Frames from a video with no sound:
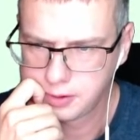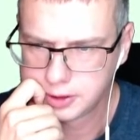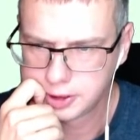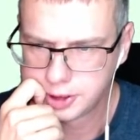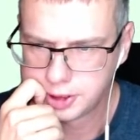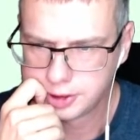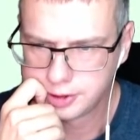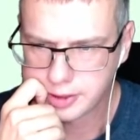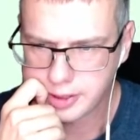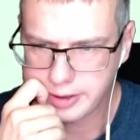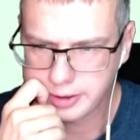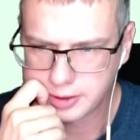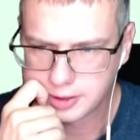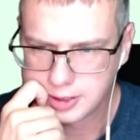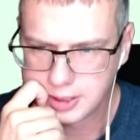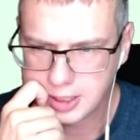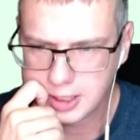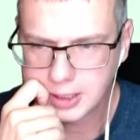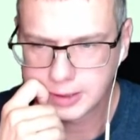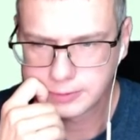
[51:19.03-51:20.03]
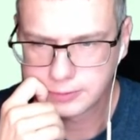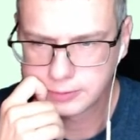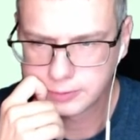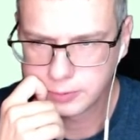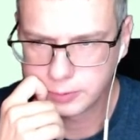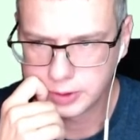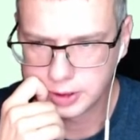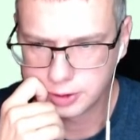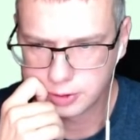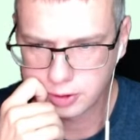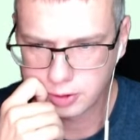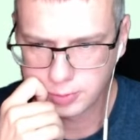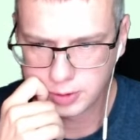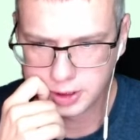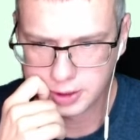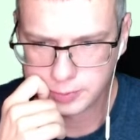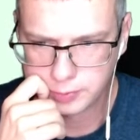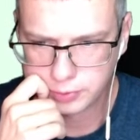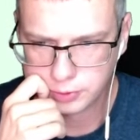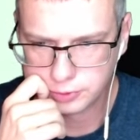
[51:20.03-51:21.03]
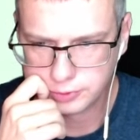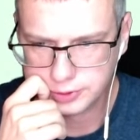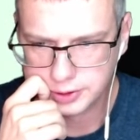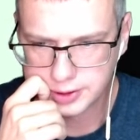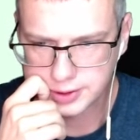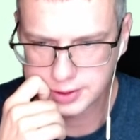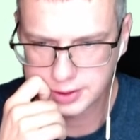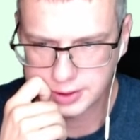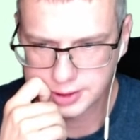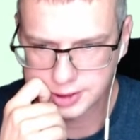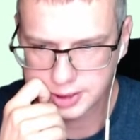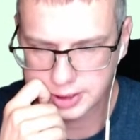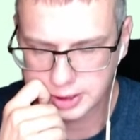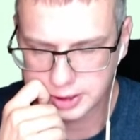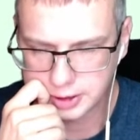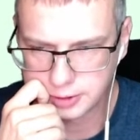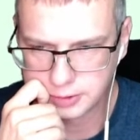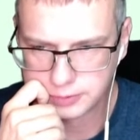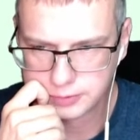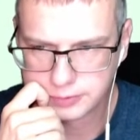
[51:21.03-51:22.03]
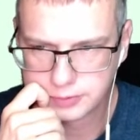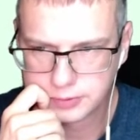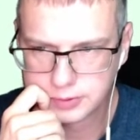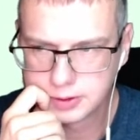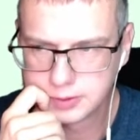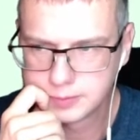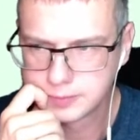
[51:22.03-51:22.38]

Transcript: Generic TF, we normally put this inside of